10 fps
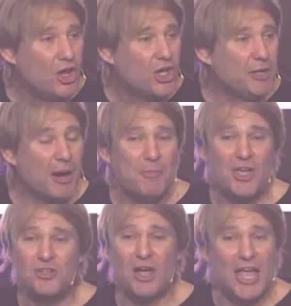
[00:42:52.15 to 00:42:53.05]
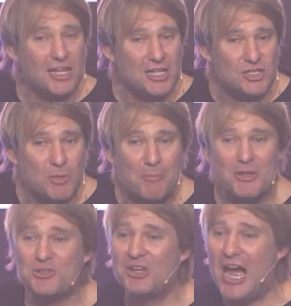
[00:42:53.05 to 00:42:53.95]
You might be in your 80s. You might be in
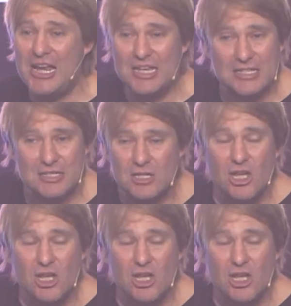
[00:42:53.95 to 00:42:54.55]
your 90s.